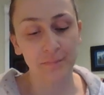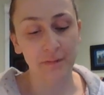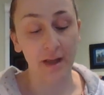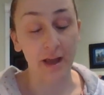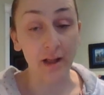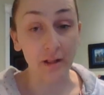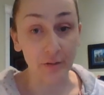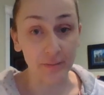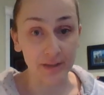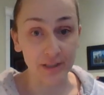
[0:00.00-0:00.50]

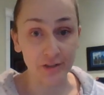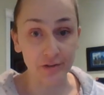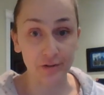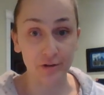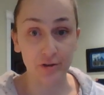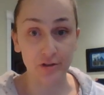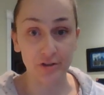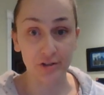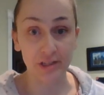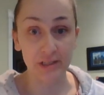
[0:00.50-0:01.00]
Halloween
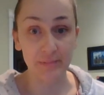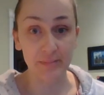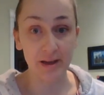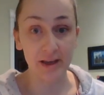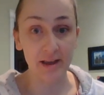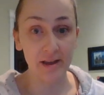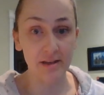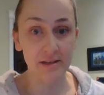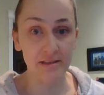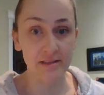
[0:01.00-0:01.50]
trick-or-treat
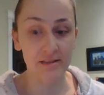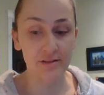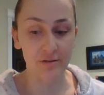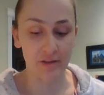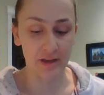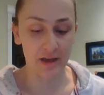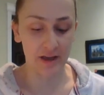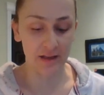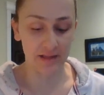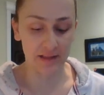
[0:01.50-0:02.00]
bags so
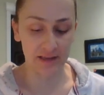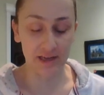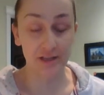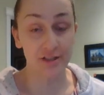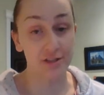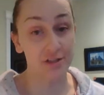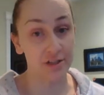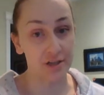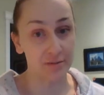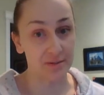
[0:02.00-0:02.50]
that the
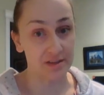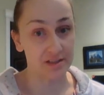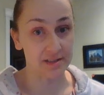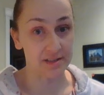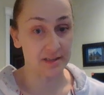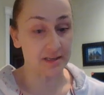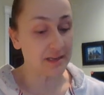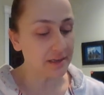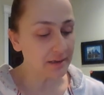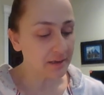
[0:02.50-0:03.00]
kids could be
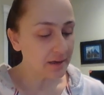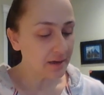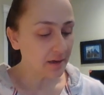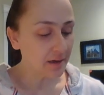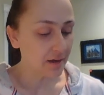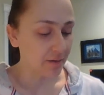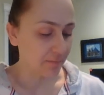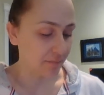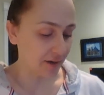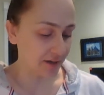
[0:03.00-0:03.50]
seen
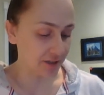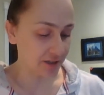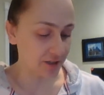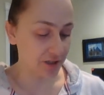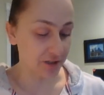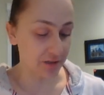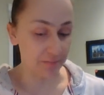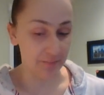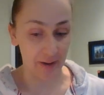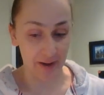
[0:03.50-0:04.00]

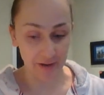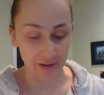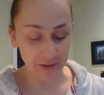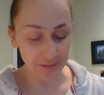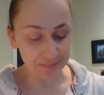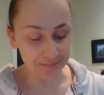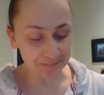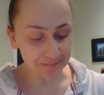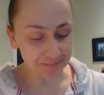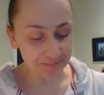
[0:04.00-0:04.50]
much
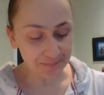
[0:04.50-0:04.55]
better.